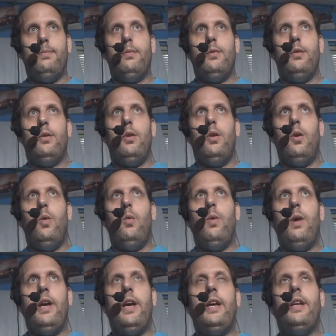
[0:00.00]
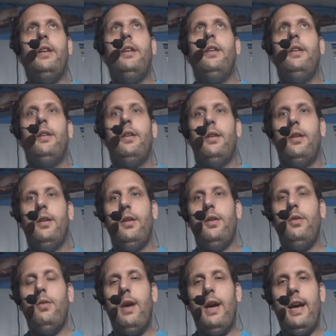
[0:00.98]
when you
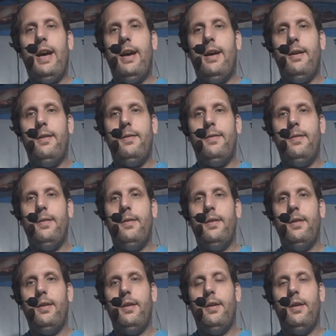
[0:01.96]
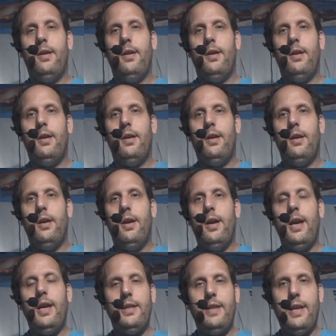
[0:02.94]
have a
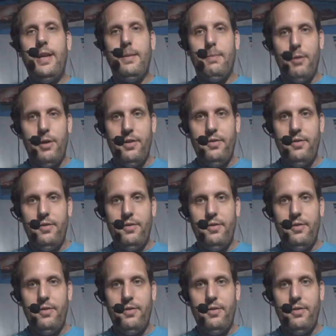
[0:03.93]
data breach,